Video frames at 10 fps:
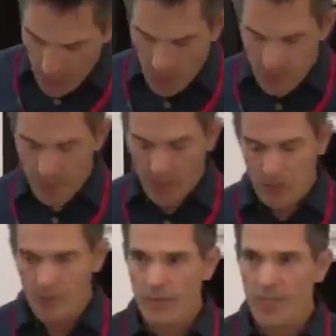It's
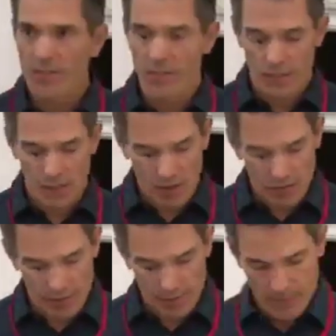because of this
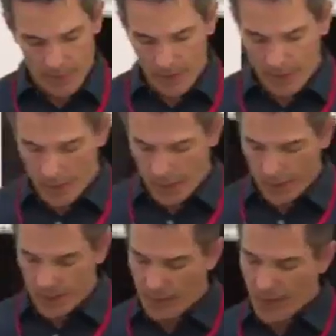love
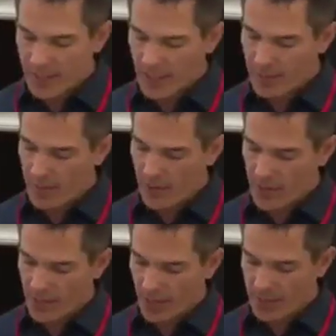and this vast
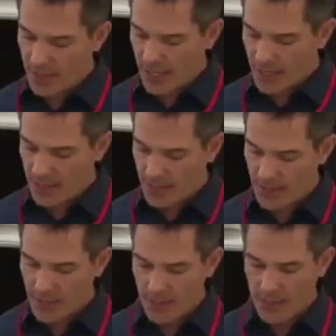experience that I'm delighted
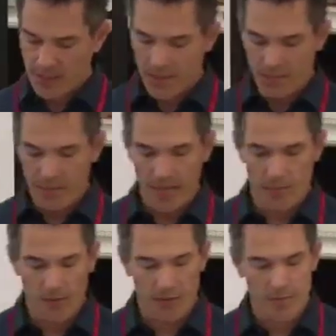to have
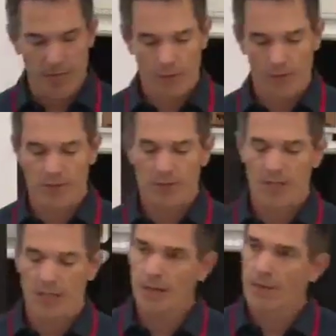Meaghan Morris back with us
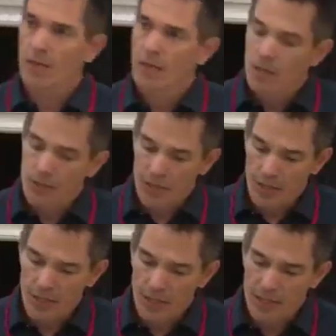today.
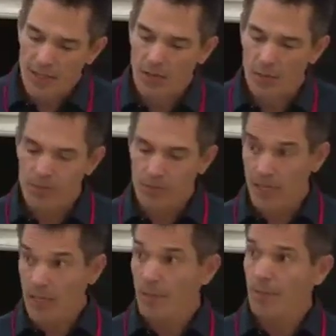She has helped
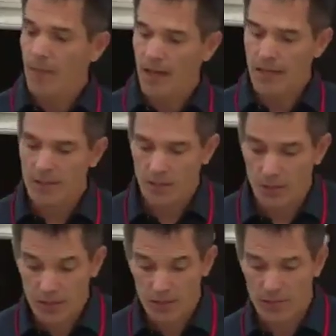me and
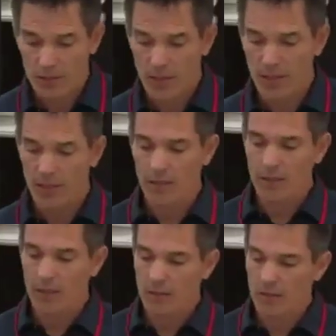us
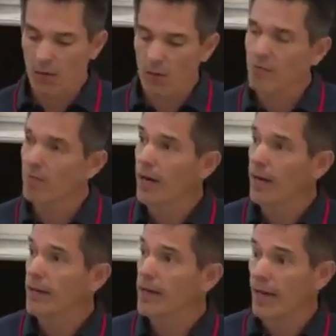in all of
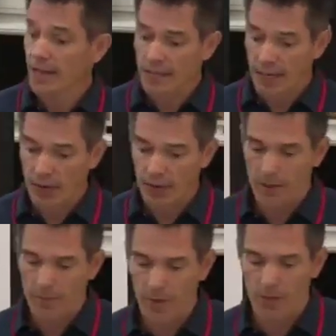my and
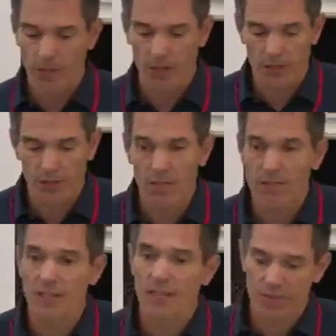our martial
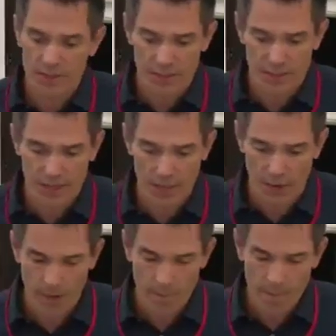studies endeavors since day
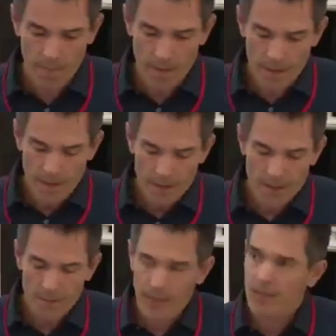one.
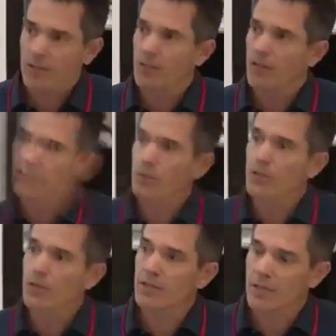Despite her
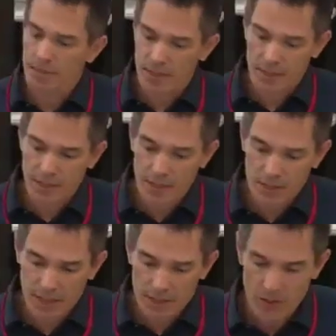ludicrously busy
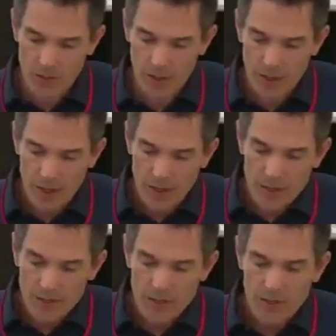schedule,
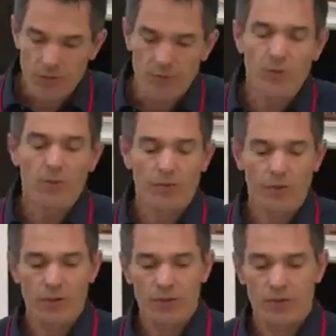she does reviewing
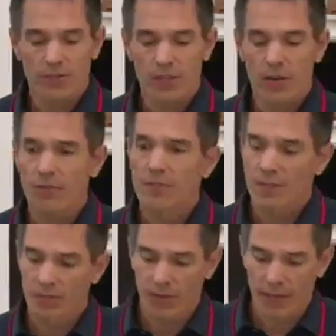for us, she offers
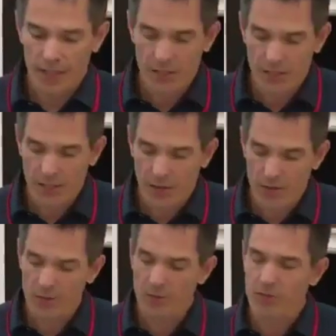advice, she
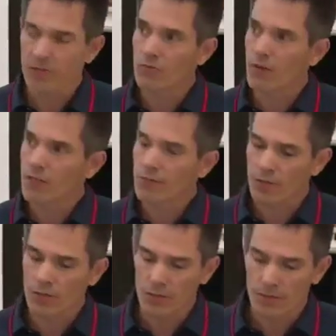contributes, she writes
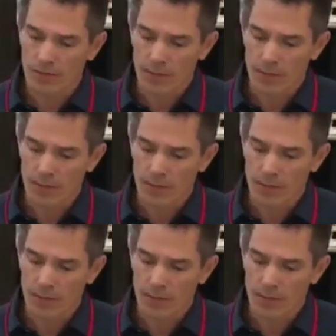for us.